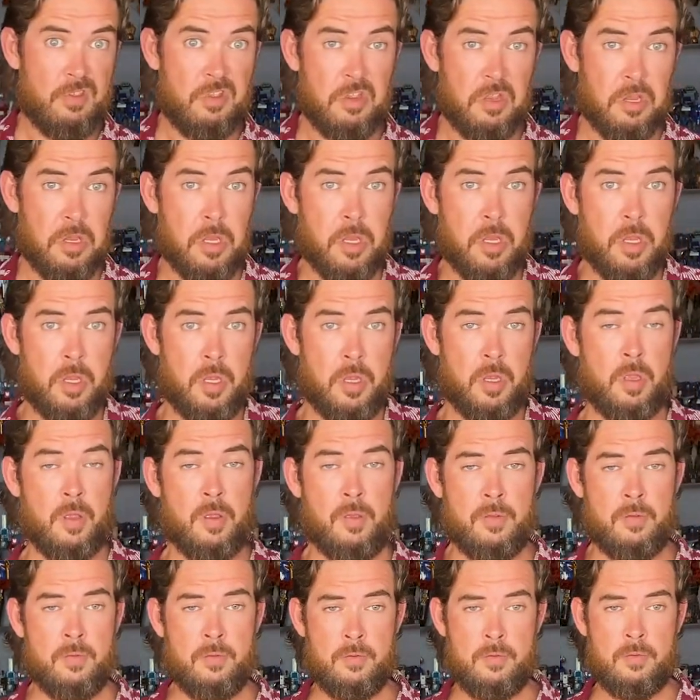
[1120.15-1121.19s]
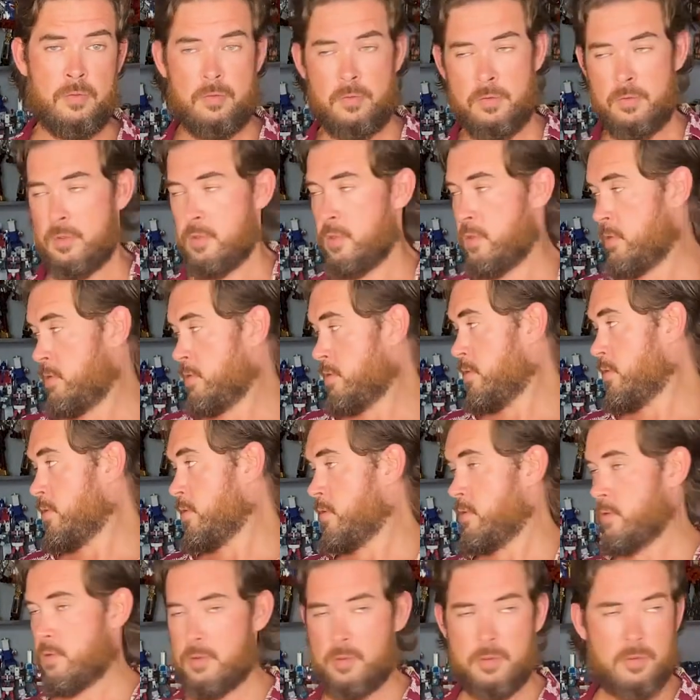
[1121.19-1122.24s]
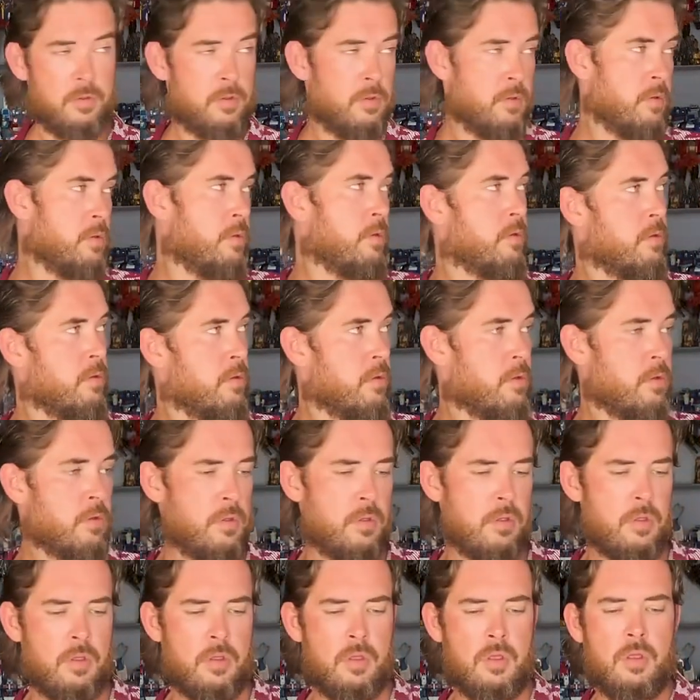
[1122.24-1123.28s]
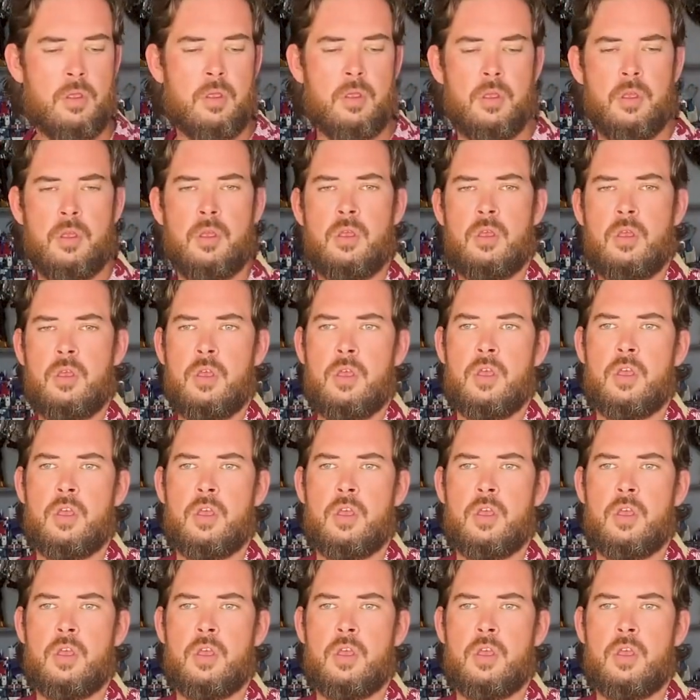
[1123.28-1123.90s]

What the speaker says: [no speech]